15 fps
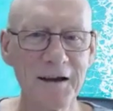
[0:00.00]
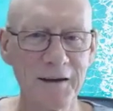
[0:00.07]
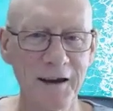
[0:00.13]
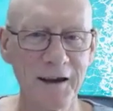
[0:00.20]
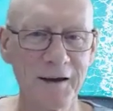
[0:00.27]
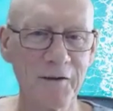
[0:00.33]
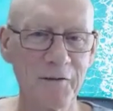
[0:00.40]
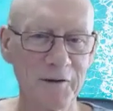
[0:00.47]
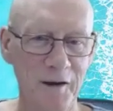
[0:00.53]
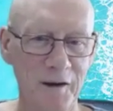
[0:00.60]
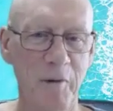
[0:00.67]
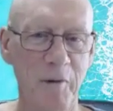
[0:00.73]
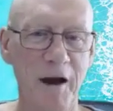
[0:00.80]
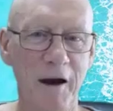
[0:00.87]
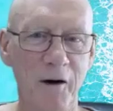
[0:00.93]
they're giving their
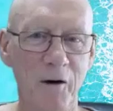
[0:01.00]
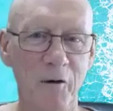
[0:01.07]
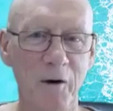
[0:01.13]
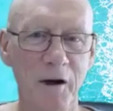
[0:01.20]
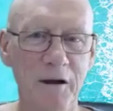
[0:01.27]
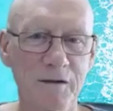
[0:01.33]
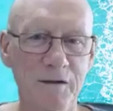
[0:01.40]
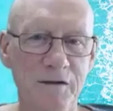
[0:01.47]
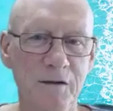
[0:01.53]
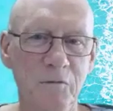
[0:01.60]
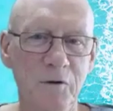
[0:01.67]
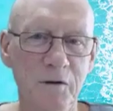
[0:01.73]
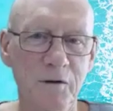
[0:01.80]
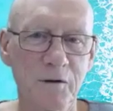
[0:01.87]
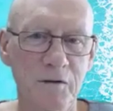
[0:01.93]
power away to
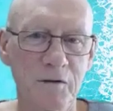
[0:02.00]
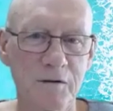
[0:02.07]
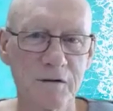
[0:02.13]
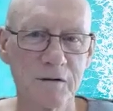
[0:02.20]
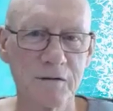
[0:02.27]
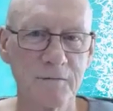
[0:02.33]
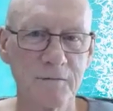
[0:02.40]
someone else.